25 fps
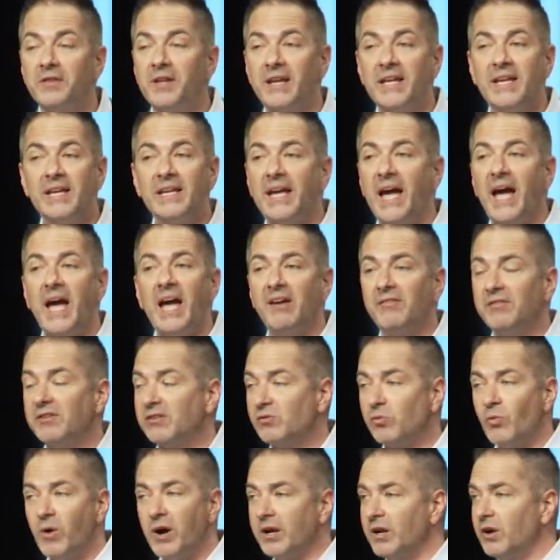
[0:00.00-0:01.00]
that he gave
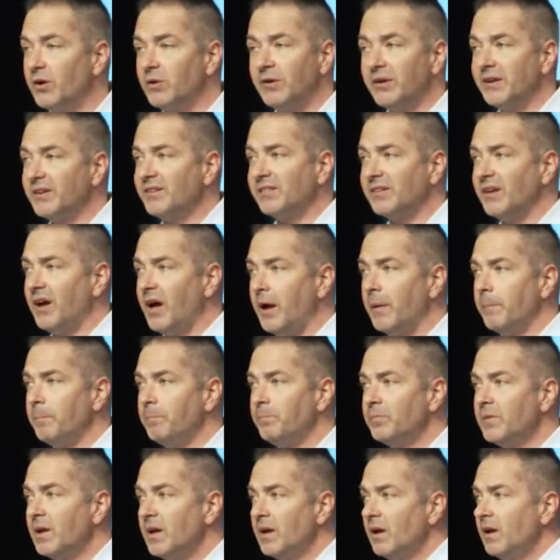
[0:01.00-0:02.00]
his one and only Son,
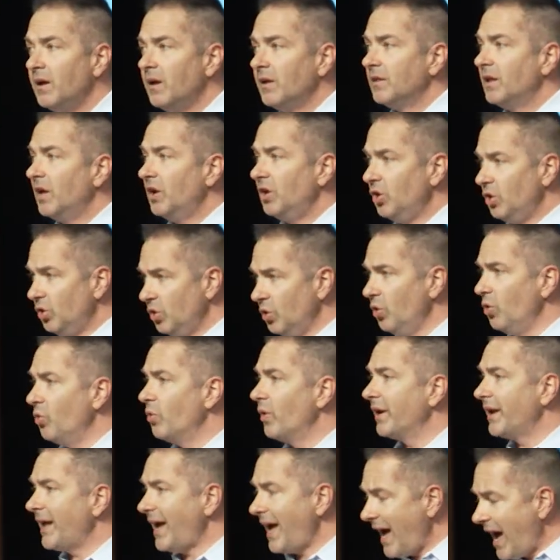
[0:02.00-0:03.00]
that who
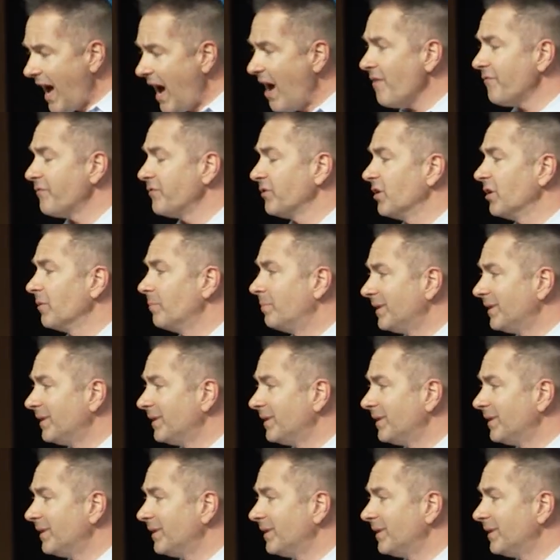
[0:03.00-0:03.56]
would ever